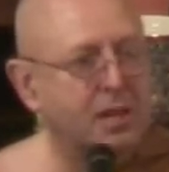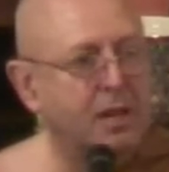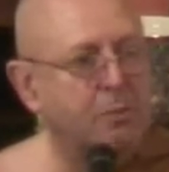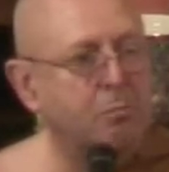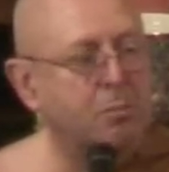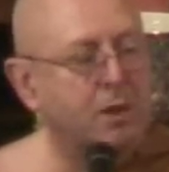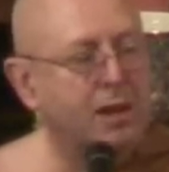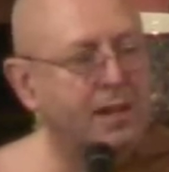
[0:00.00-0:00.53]

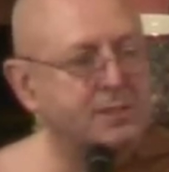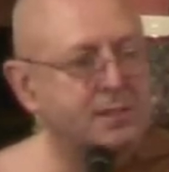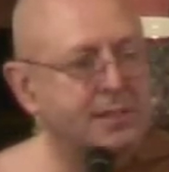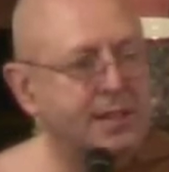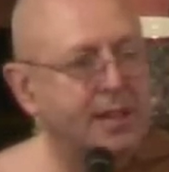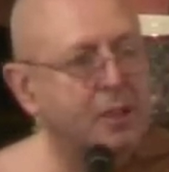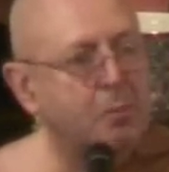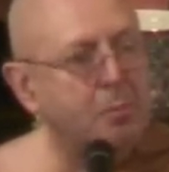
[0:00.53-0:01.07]
minds and
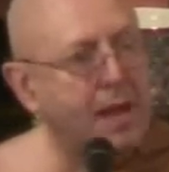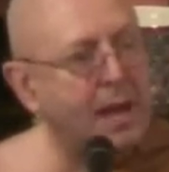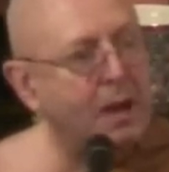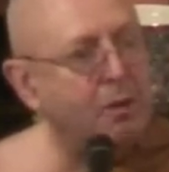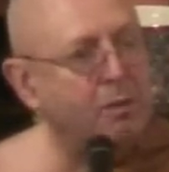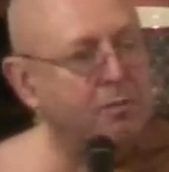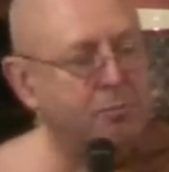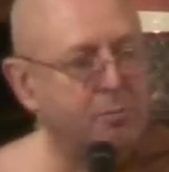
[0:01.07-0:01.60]
get them
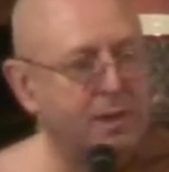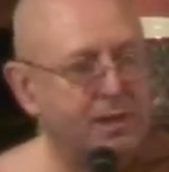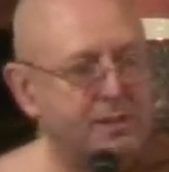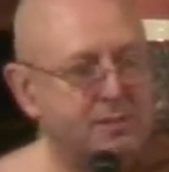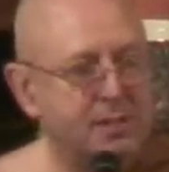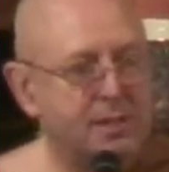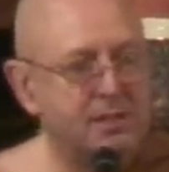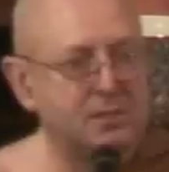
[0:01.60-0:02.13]
out of
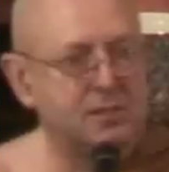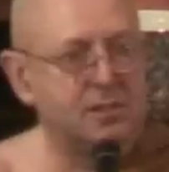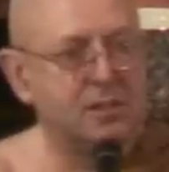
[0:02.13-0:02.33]
meditation.